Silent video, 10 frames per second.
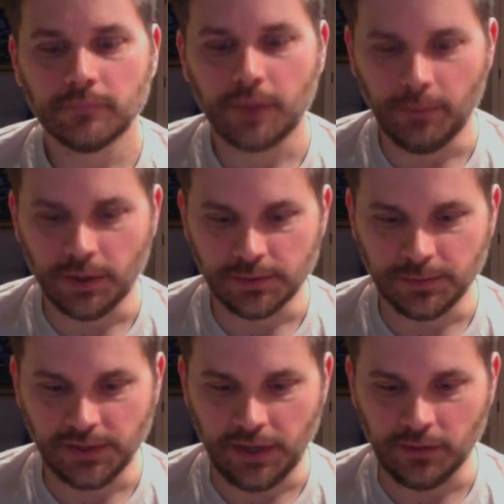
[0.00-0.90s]
a bunch of
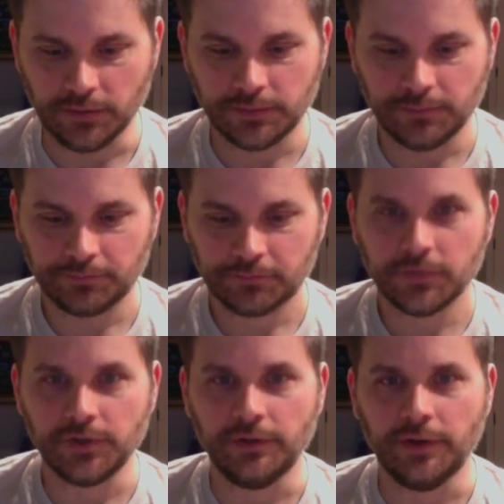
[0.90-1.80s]
potatoes
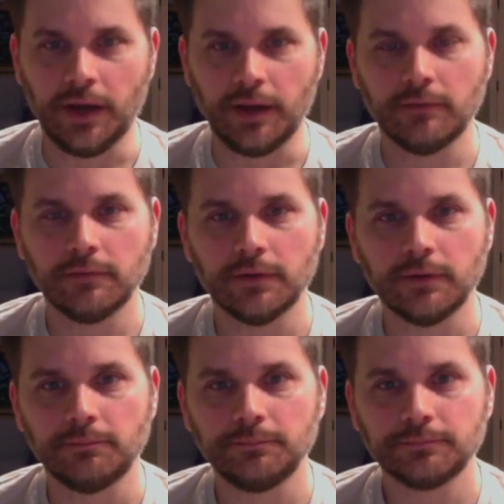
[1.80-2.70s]
to your diet
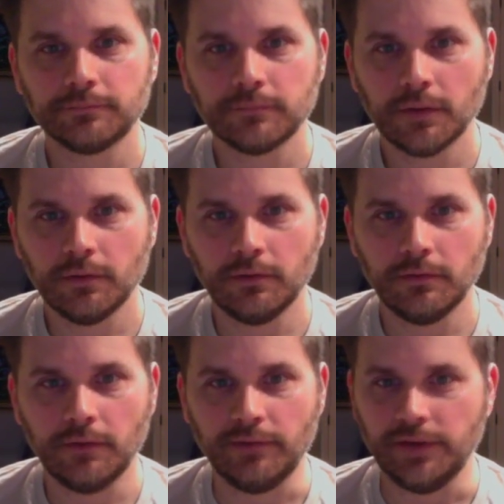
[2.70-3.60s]
um,
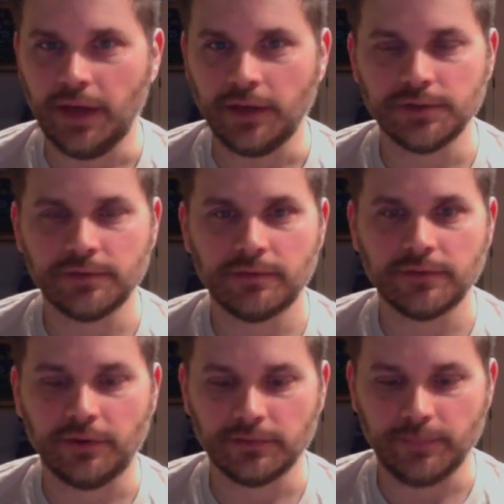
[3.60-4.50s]
every day just
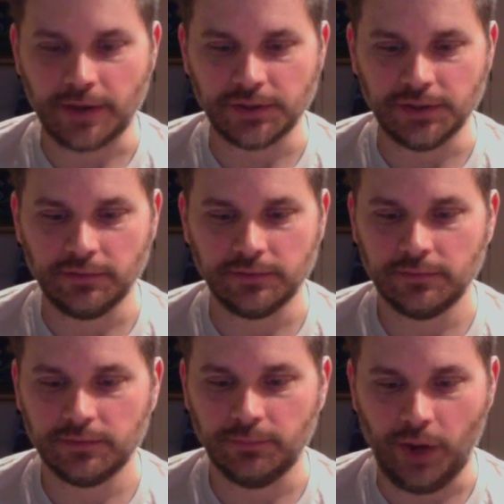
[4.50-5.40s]
start smashing
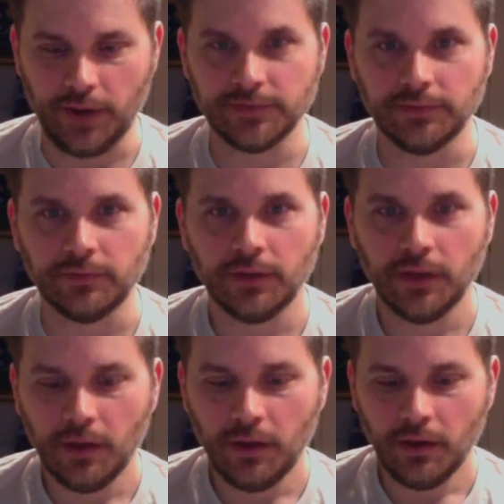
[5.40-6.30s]
in some rice and
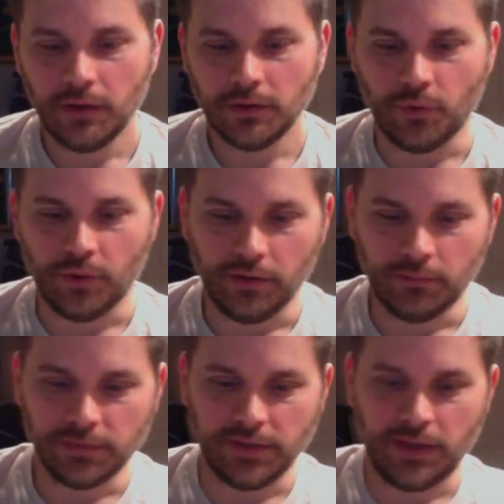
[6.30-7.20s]
corn
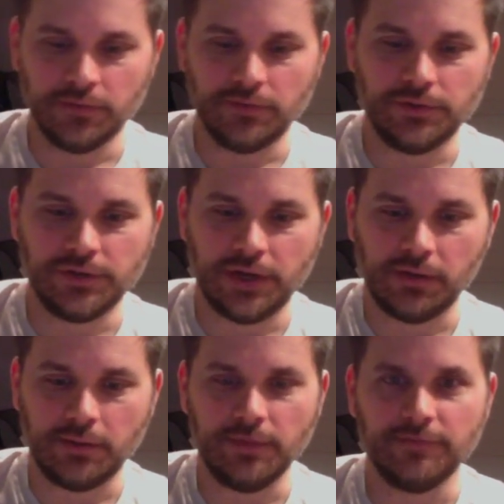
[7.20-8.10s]
and potatoes and you'll
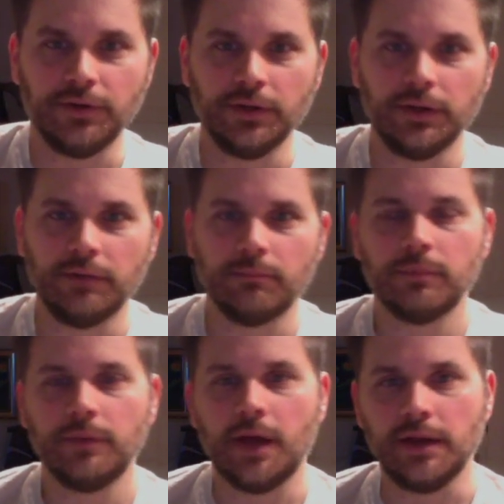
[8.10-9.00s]
generally be full and
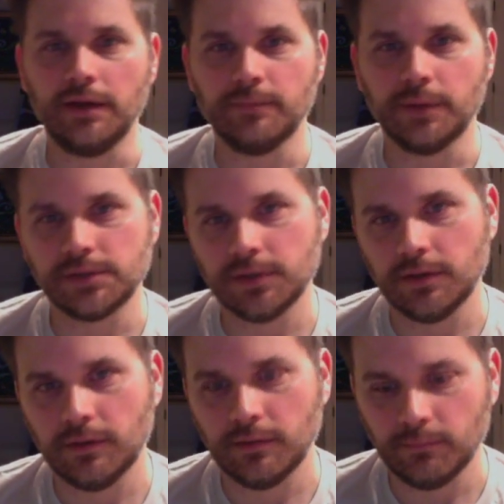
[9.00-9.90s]
not eat as much
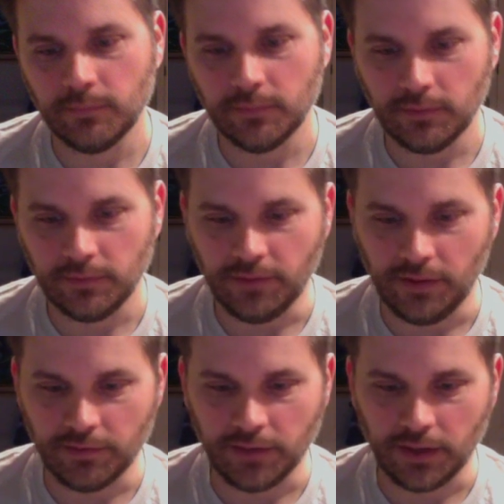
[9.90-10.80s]
um, of
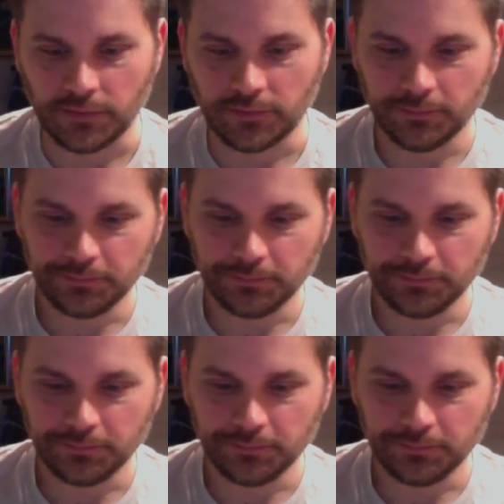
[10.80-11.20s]
other things